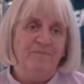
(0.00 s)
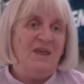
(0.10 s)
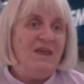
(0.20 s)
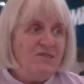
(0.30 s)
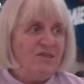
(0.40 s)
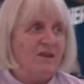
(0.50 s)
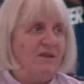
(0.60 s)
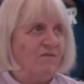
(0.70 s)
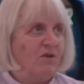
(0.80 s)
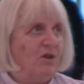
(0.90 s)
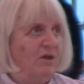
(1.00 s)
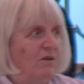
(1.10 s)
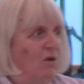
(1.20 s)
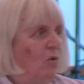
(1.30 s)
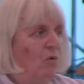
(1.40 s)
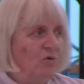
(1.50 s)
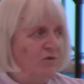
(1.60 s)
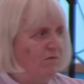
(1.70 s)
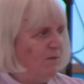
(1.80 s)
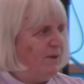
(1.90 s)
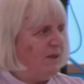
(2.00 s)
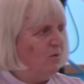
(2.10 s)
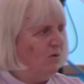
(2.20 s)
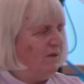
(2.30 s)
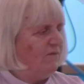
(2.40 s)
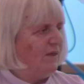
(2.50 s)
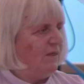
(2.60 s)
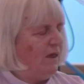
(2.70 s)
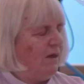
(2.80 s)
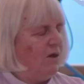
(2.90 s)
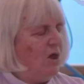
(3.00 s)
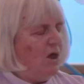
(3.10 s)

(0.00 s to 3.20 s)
Insignificant, ordinary people living there,